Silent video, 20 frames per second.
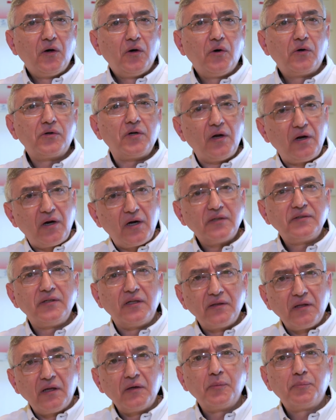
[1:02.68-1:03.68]
or heart
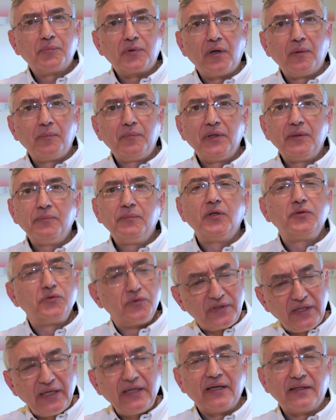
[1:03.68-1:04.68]
and lung problem to
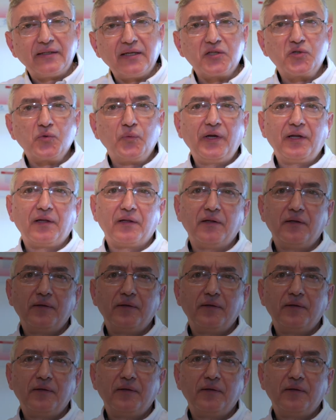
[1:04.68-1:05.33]
take it as well.